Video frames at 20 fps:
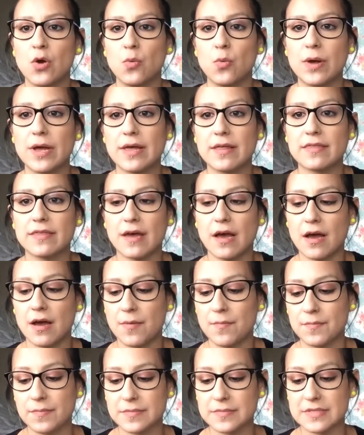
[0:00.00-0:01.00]
with
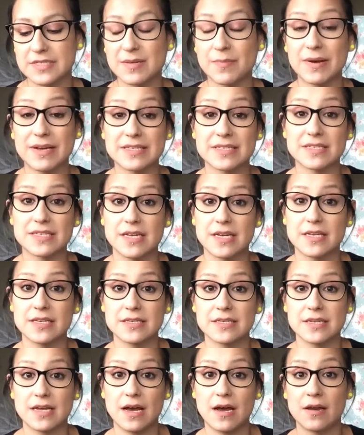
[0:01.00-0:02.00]

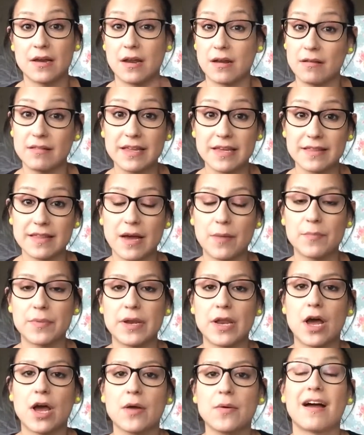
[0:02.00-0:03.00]
Sebastian, and I'll link that
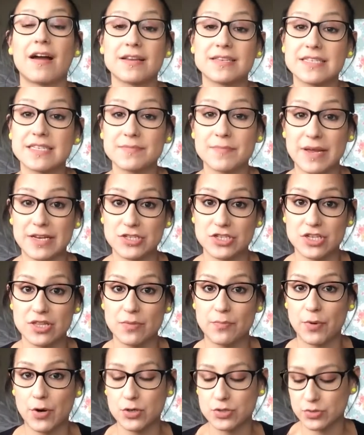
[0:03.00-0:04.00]
below. I did mention the
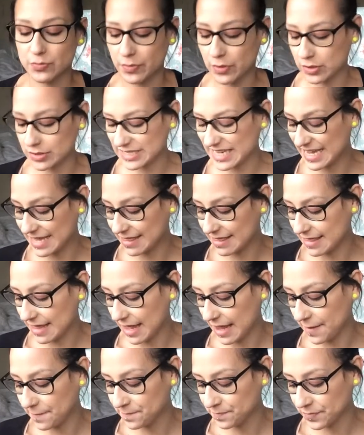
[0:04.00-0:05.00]
Poddle Pod in
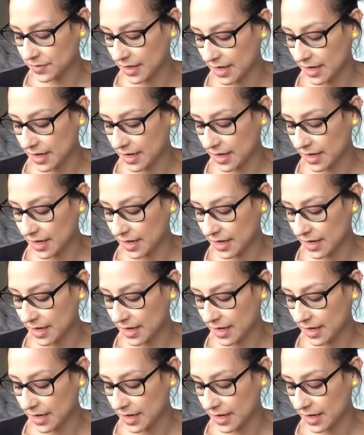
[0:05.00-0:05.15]
there.